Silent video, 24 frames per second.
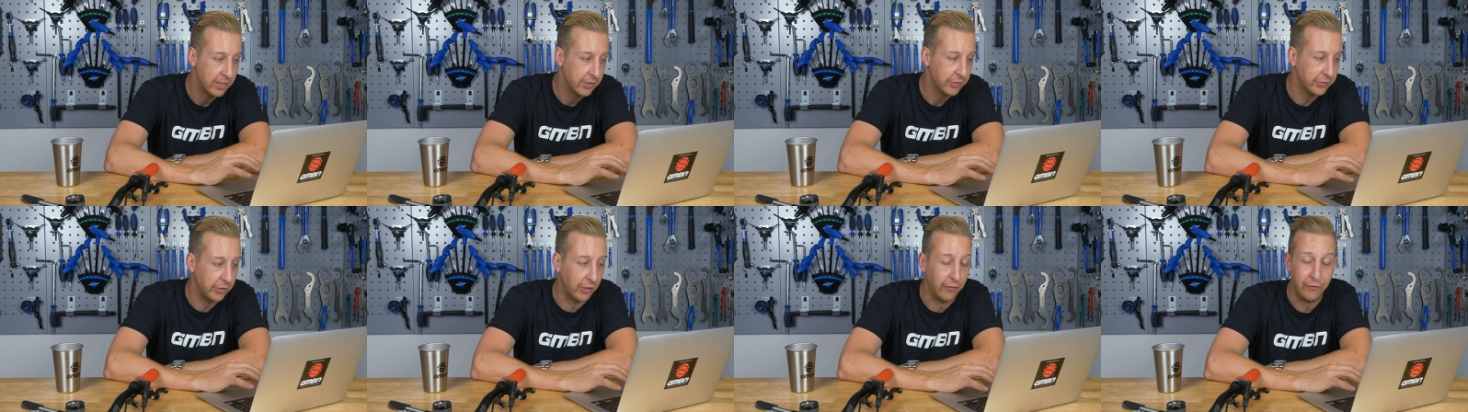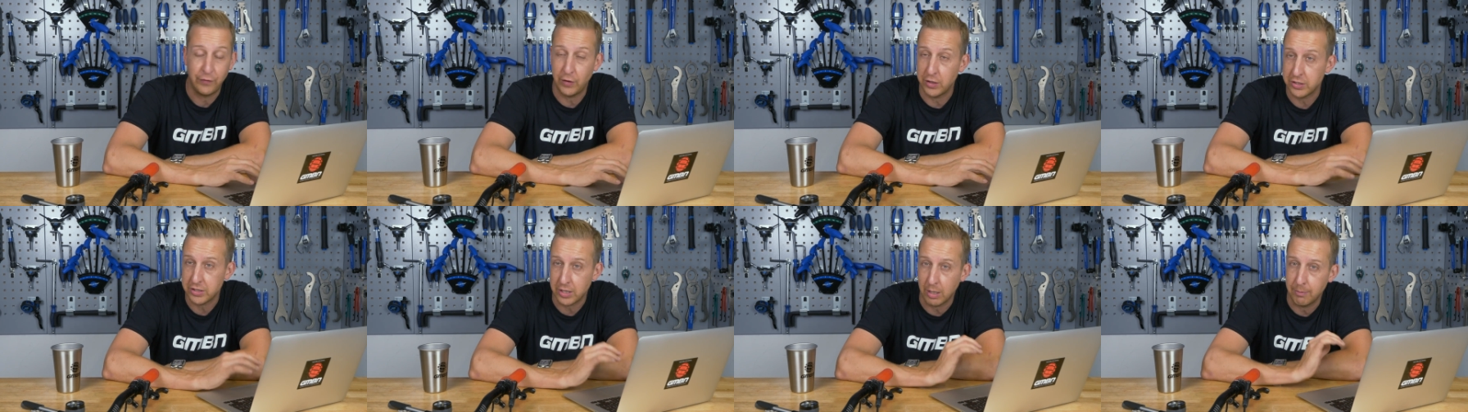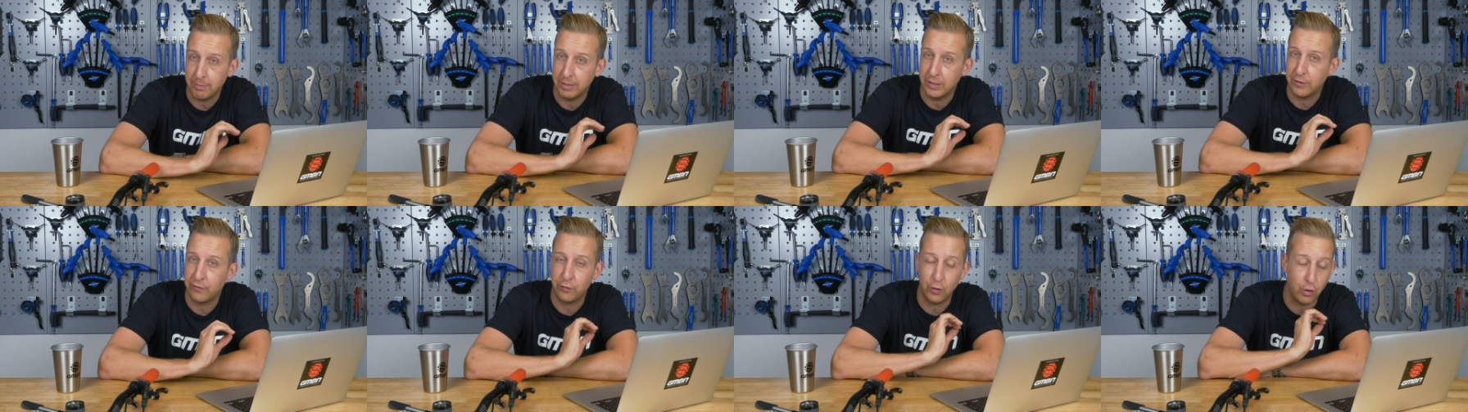So first
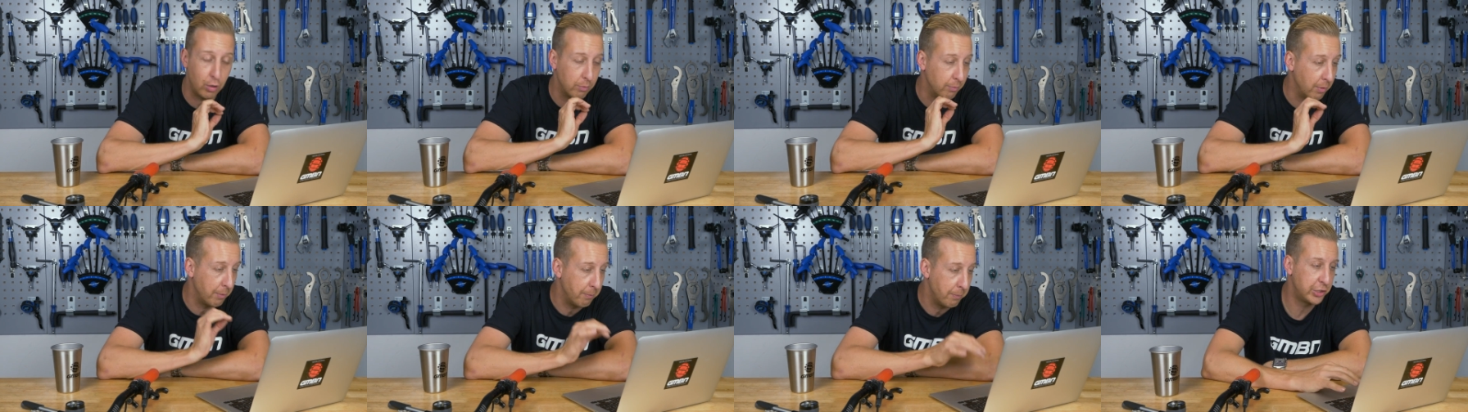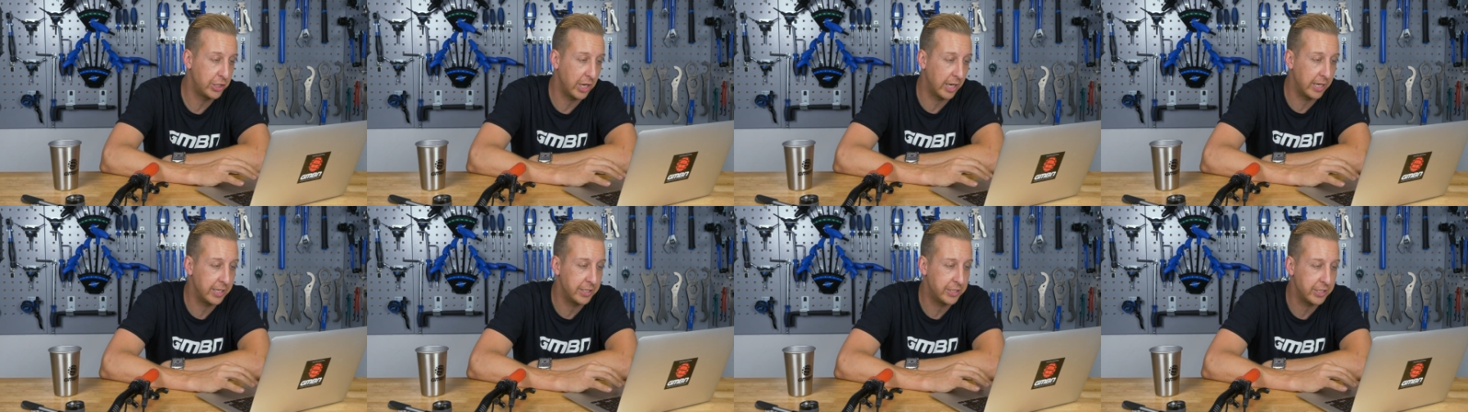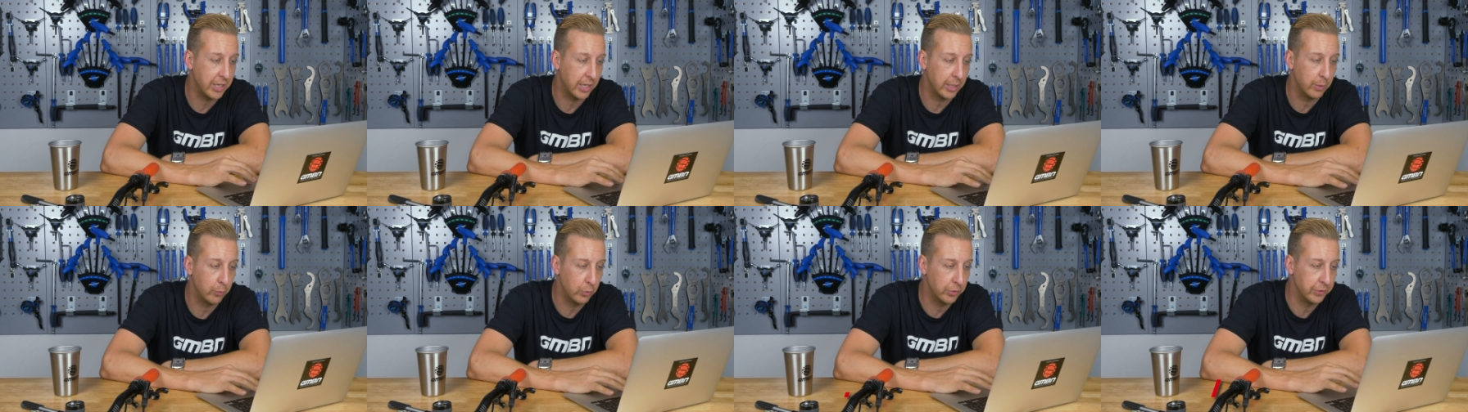up is from
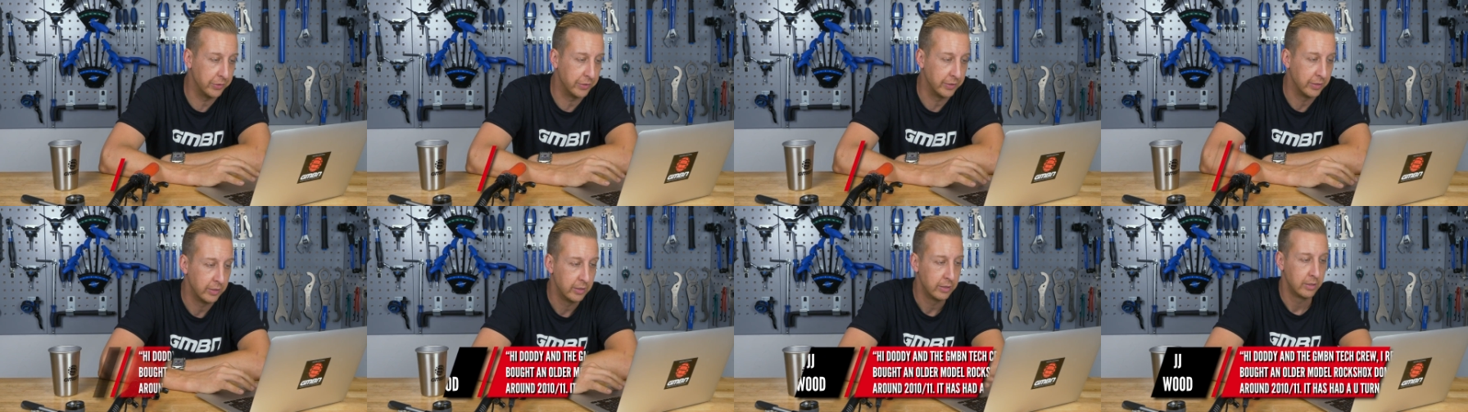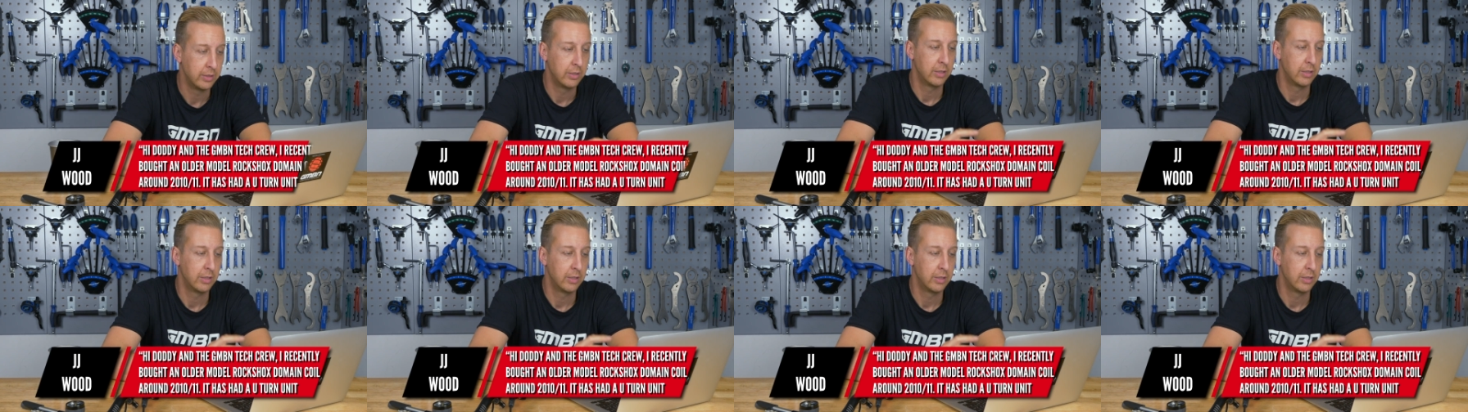JJ Wood.